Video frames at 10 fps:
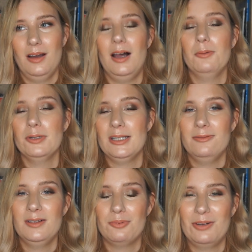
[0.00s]
I will
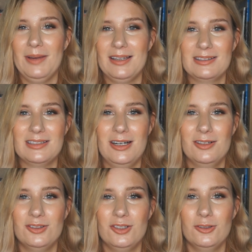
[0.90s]
definitely bring back the
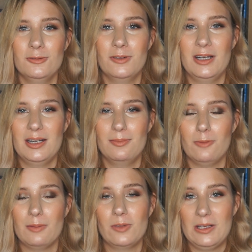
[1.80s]
Saharan 2 for another
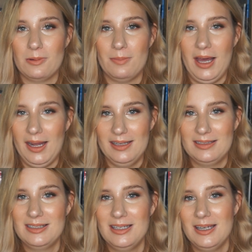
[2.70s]
1 week, 1
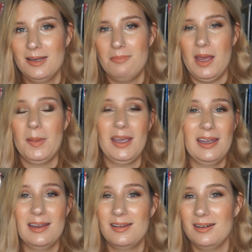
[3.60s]
palette,
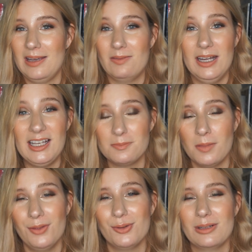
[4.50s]
maybe even next
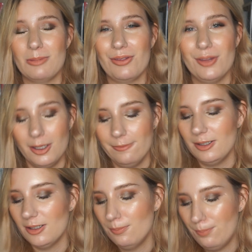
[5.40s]
month or the month after.